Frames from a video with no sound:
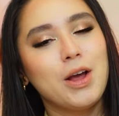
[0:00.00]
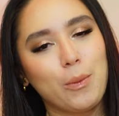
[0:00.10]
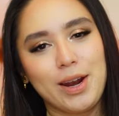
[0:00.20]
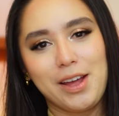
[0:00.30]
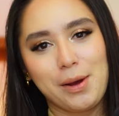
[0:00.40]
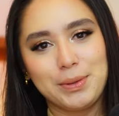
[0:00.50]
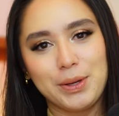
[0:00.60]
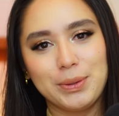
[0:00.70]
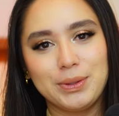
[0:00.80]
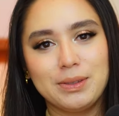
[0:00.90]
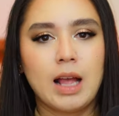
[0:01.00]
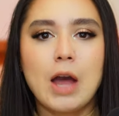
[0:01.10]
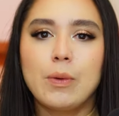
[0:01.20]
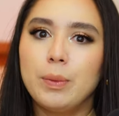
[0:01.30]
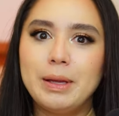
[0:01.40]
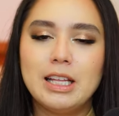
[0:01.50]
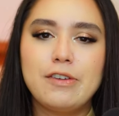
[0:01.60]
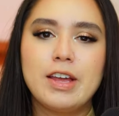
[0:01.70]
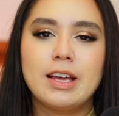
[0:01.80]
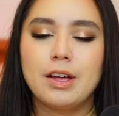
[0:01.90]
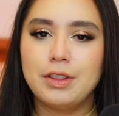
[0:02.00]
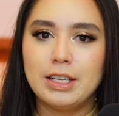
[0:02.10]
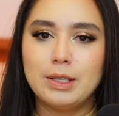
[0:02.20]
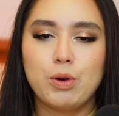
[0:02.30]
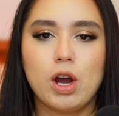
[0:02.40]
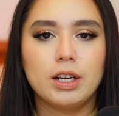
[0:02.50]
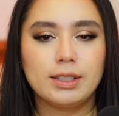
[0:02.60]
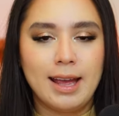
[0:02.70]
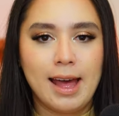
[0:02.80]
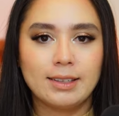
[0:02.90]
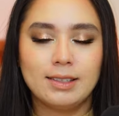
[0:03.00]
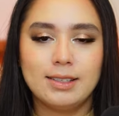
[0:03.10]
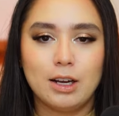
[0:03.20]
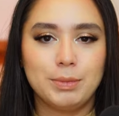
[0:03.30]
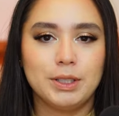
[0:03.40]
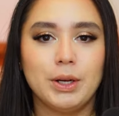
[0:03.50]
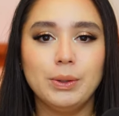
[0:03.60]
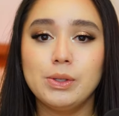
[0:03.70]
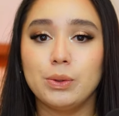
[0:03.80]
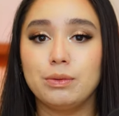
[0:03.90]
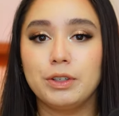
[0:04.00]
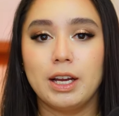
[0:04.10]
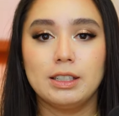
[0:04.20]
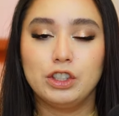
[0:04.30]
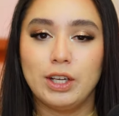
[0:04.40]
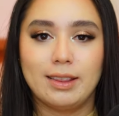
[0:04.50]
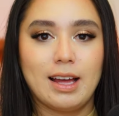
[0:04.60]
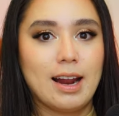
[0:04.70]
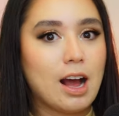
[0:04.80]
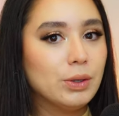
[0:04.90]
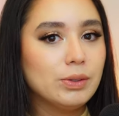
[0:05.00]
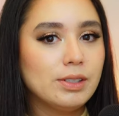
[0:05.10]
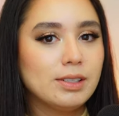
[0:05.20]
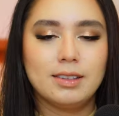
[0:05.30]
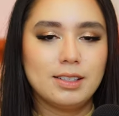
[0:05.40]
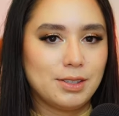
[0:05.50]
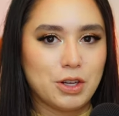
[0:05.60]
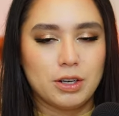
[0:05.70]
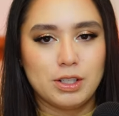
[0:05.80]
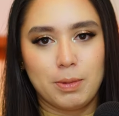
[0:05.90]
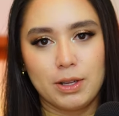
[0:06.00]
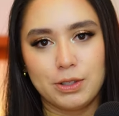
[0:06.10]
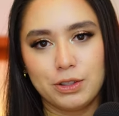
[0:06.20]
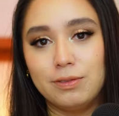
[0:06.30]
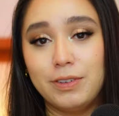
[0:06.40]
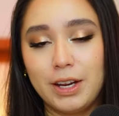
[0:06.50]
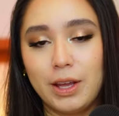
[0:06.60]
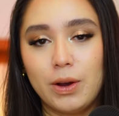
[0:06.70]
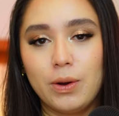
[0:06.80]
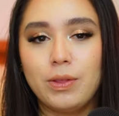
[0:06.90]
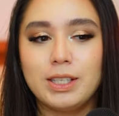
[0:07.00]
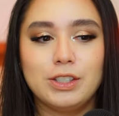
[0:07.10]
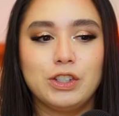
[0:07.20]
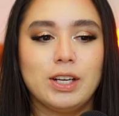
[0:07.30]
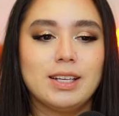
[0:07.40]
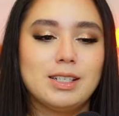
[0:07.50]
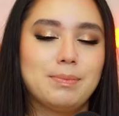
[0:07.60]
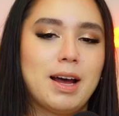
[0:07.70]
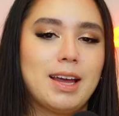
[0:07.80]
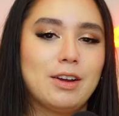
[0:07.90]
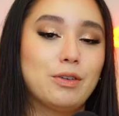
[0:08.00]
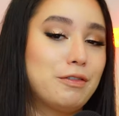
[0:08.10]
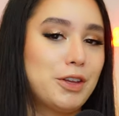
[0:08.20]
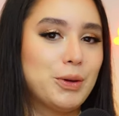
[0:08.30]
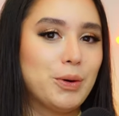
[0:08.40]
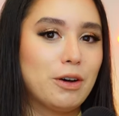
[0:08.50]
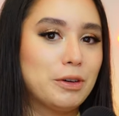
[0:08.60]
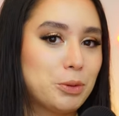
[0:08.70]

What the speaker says: when I upload. I will be leaving this product tagged down below, so don't forget to check that out. This is not a sponsored video. This is just my review of a